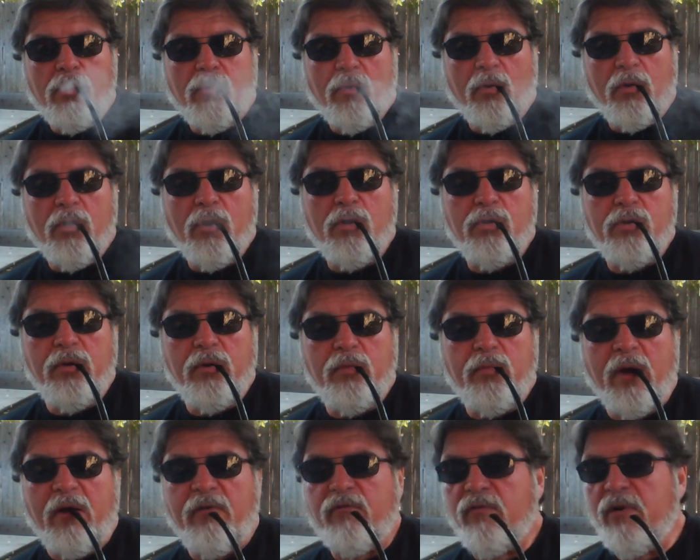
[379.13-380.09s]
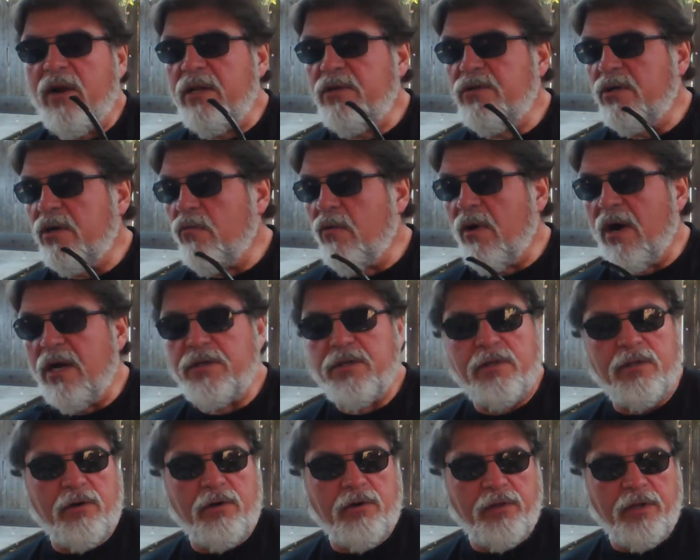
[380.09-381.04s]
For all of you, my friends, that are
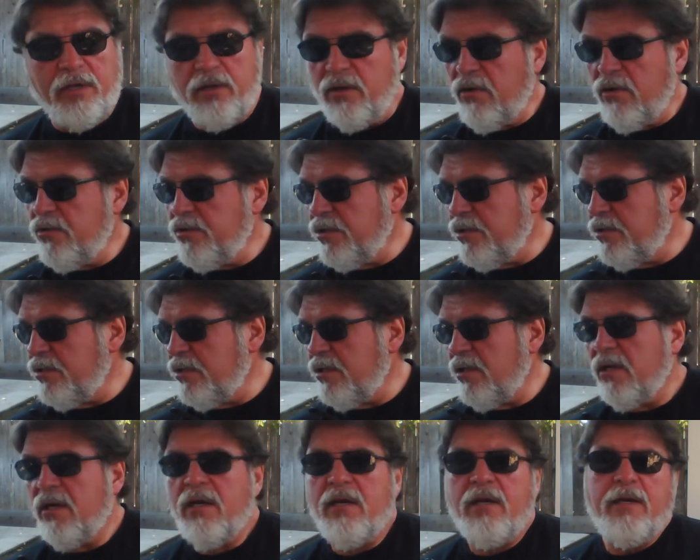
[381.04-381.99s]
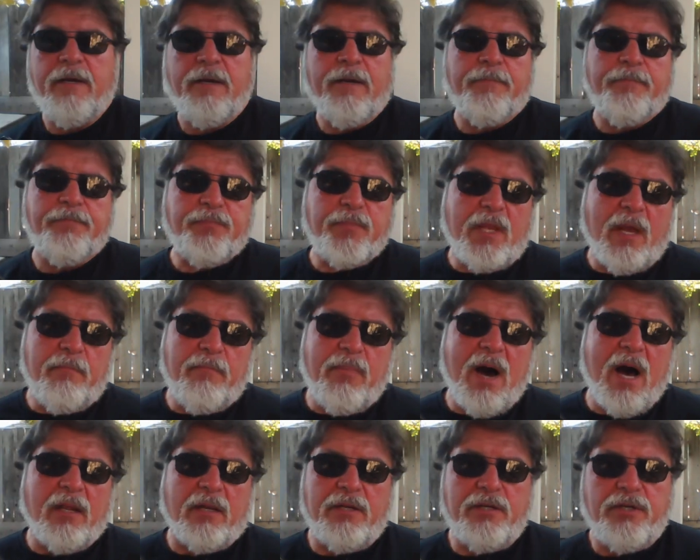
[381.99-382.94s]
watching that are theologians and
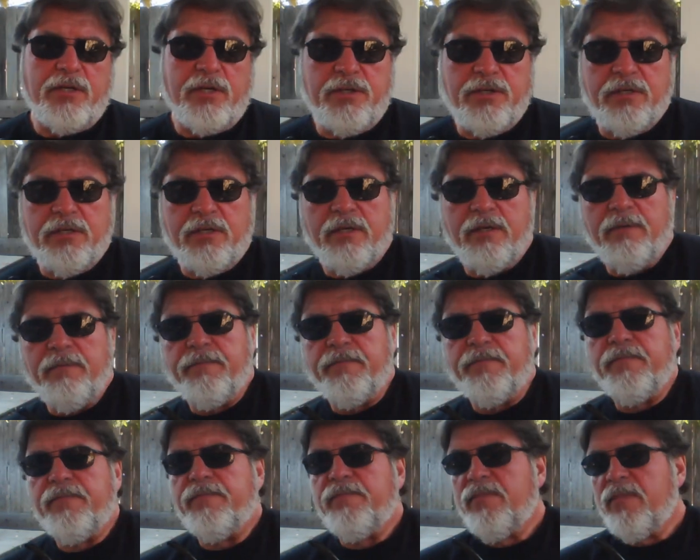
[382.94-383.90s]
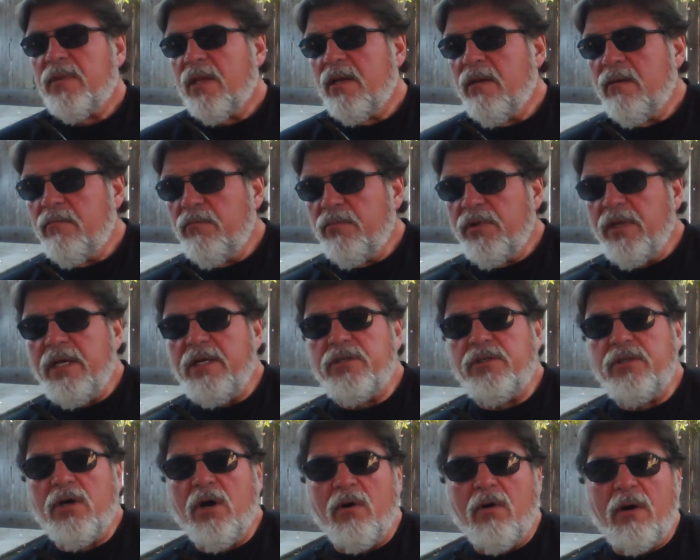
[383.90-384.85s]
apologists, please
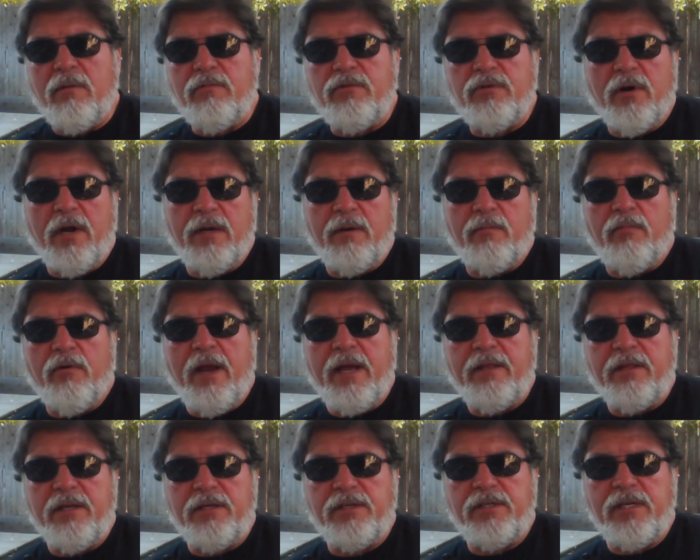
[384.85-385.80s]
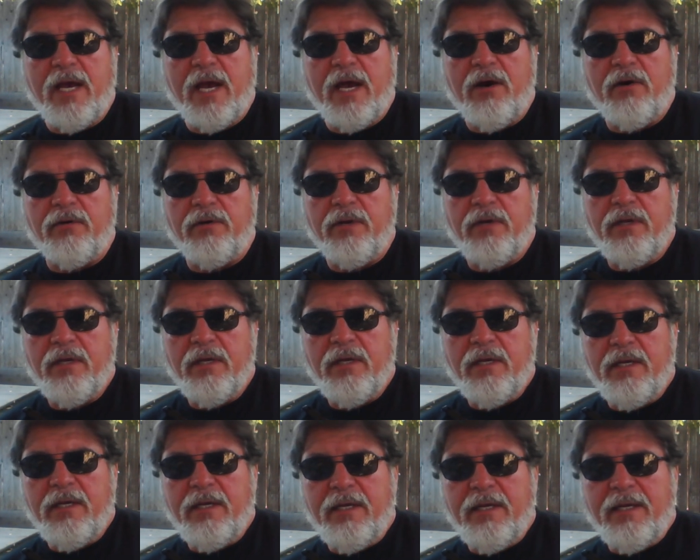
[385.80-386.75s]
know I'm trying to break this down
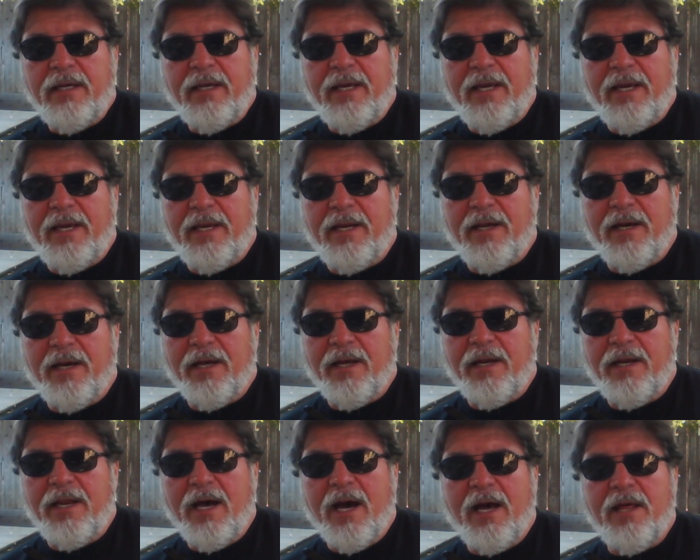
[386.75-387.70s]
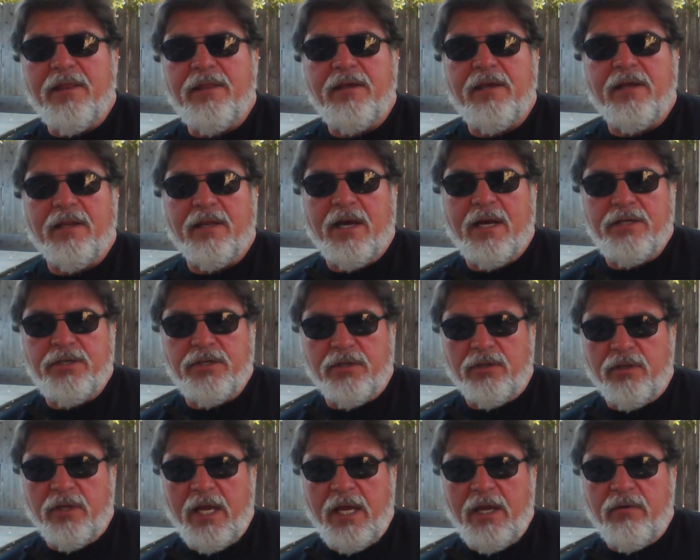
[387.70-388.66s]
in a
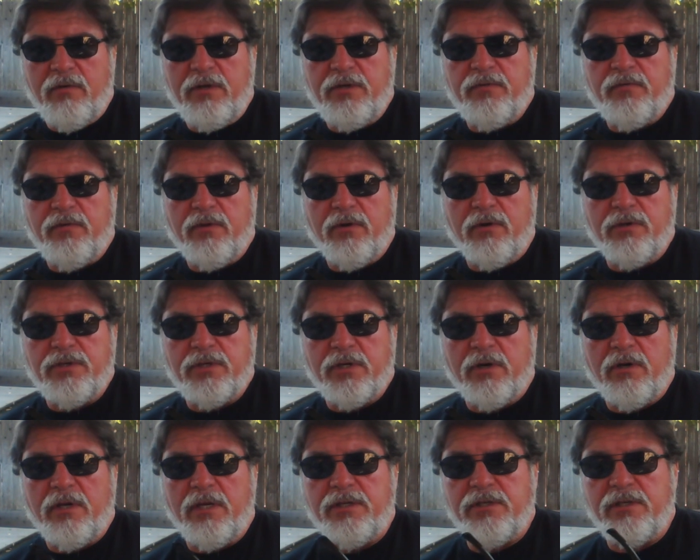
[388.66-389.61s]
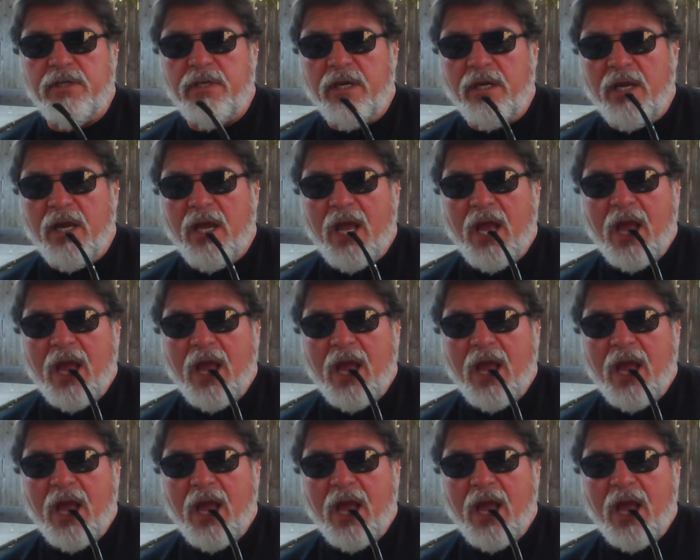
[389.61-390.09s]
non-theological language for those that are listening.